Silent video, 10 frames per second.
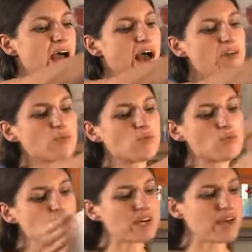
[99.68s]
and the
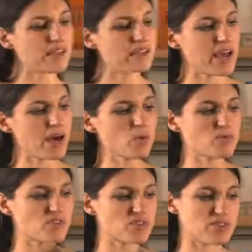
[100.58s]
water
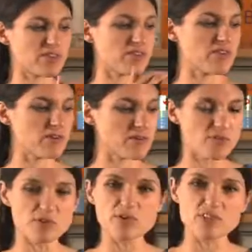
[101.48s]
helps the
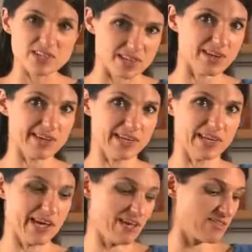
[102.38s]
food to
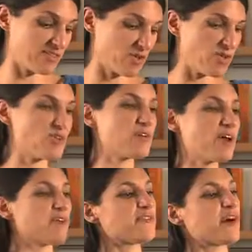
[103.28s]
circulate so that you
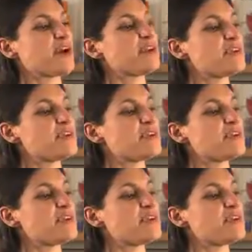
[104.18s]
get a fine,